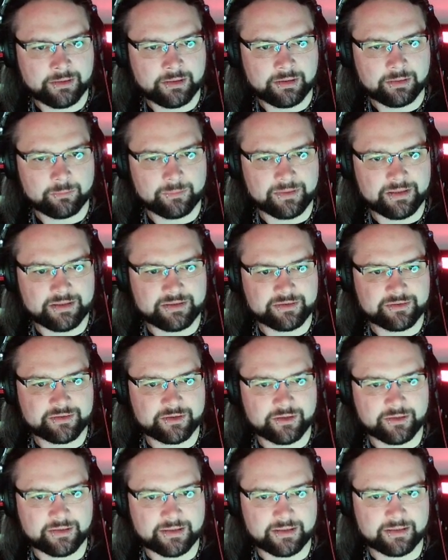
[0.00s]
We need to
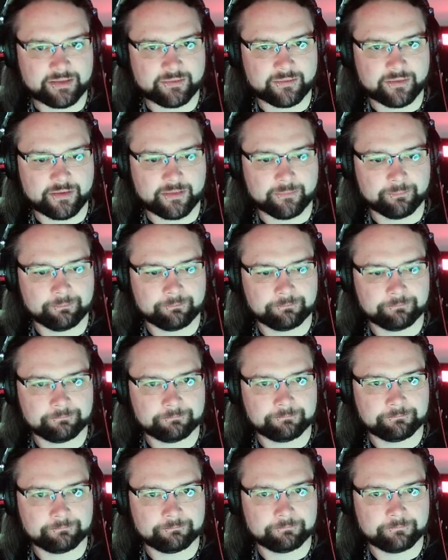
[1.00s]
turn our um,
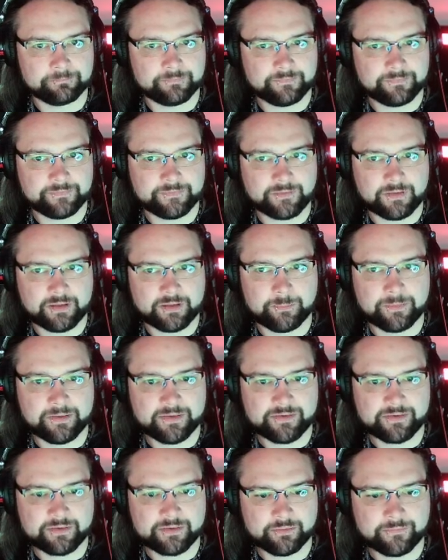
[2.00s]
fire pits
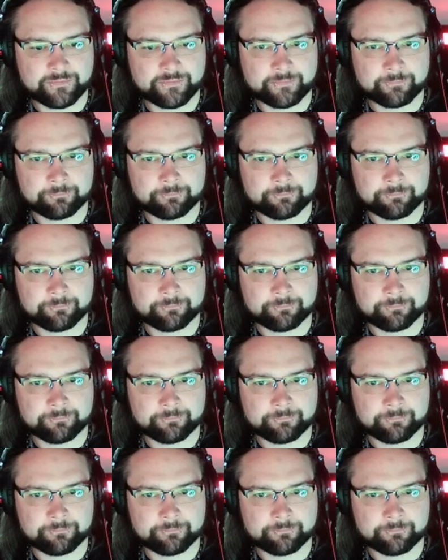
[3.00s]
off.